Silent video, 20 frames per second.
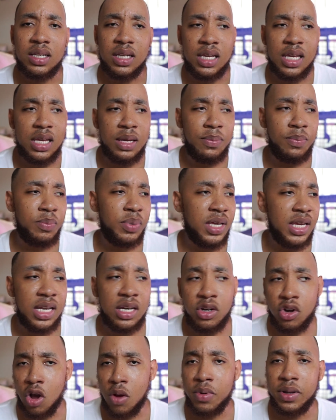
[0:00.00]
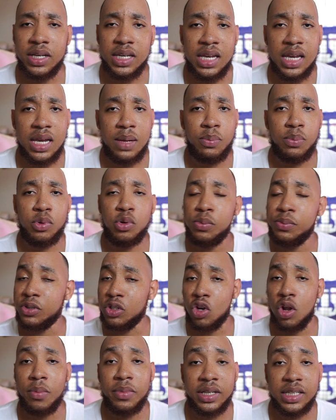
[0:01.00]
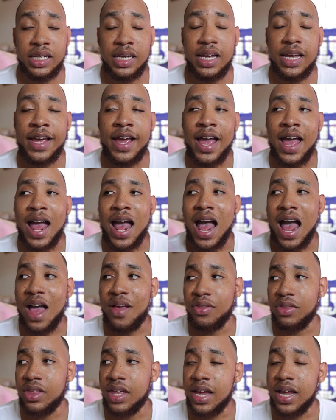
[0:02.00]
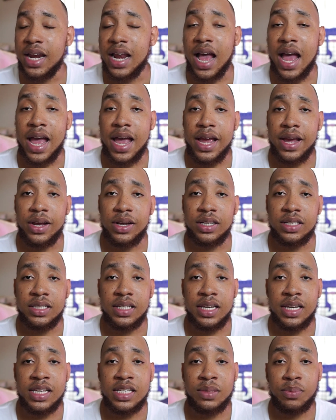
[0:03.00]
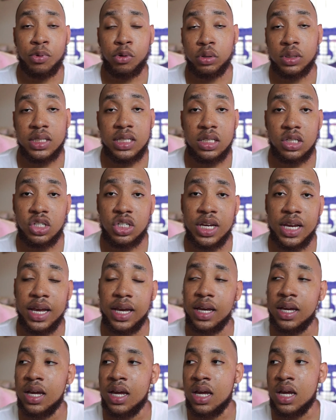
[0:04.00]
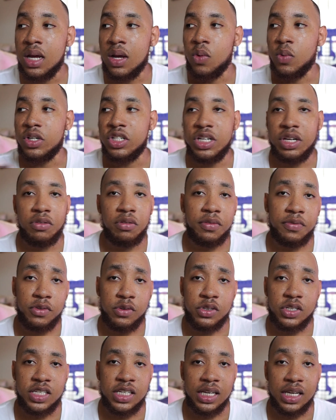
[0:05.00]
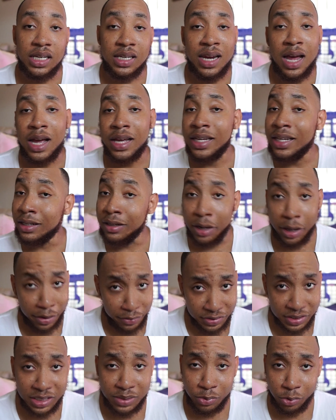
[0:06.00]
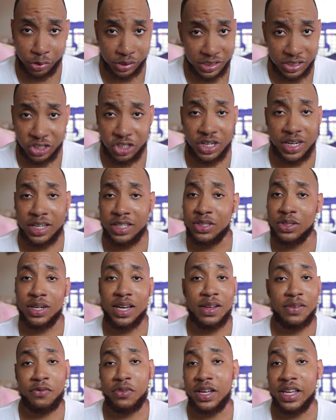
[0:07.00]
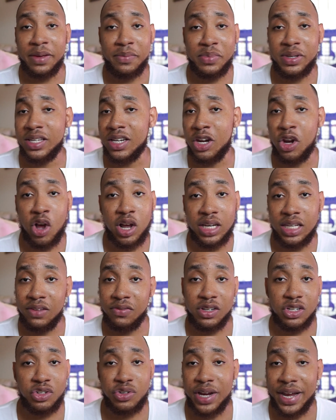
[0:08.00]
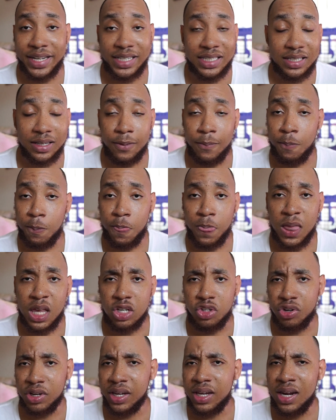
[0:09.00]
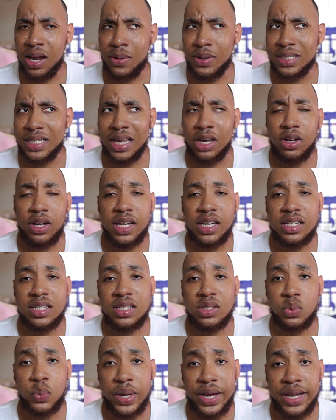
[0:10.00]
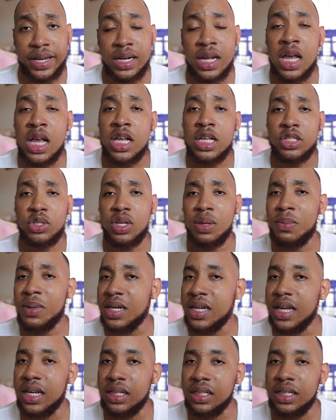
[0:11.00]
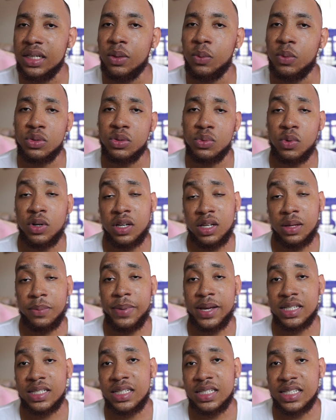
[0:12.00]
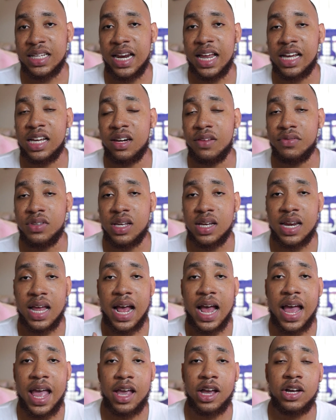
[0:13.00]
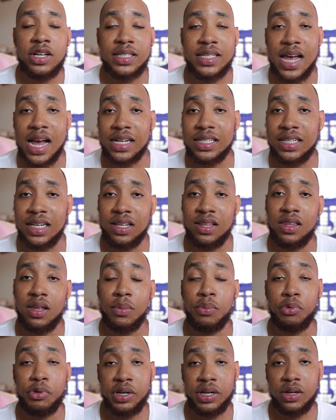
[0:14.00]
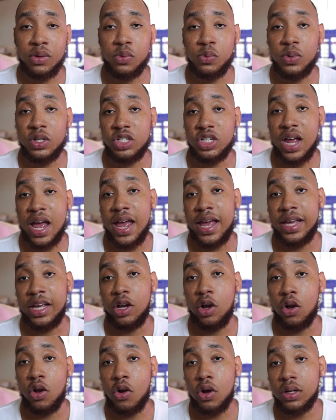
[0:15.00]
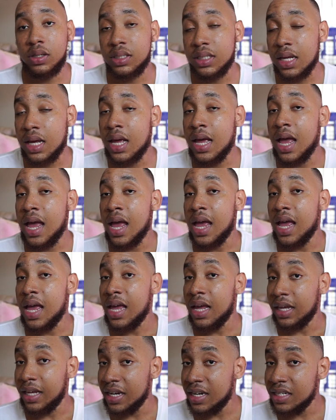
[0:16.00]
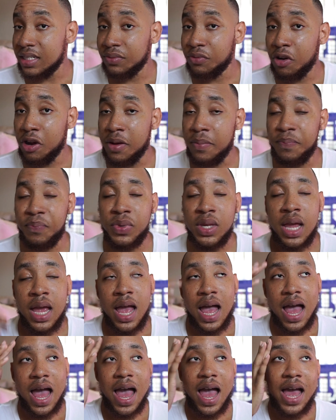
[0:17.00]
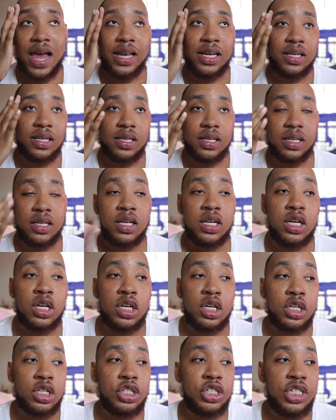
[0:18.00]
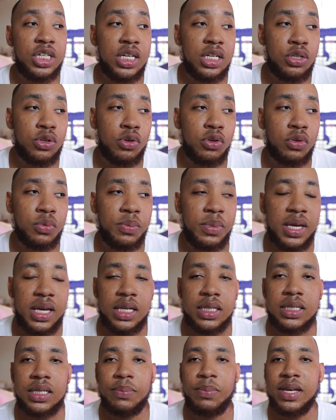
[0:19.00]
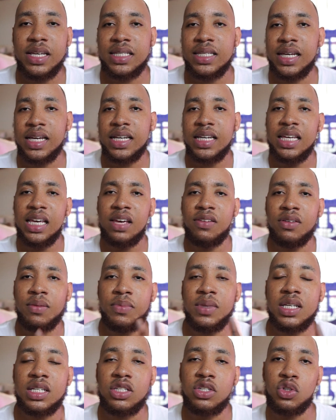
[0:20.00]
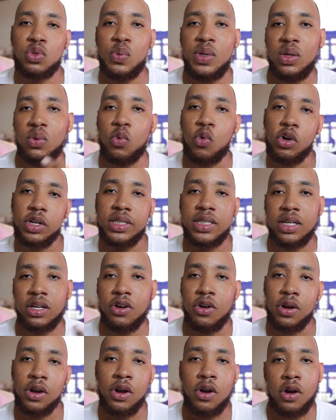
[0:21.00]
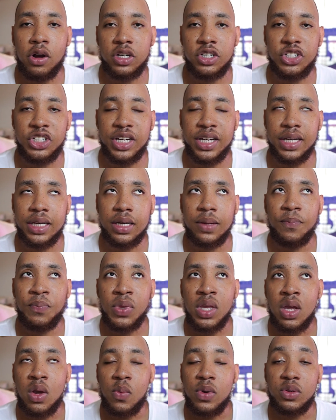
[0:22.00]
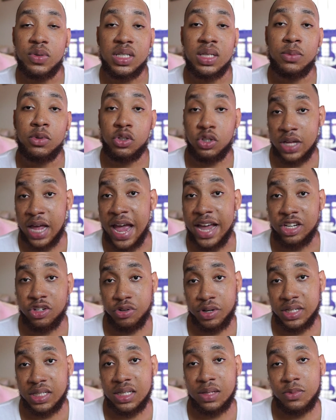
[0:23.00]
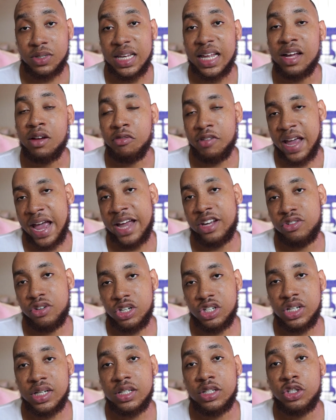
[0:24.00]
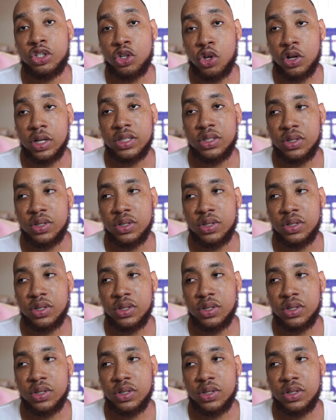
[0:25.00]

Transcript: He peed normally, pooped normally, and then I did his protein shake, which he refused to eat. Now, he loves his protein shake, so that for him to not even try to drink it, I was like, okay, this is weird. So immediately, one of the best things that I could have done, I contacted the breeder which I got Guinness from, and she told me to basically give him this sweet water concoction, which was supposed to hydrate him. It's like a rehydration salt.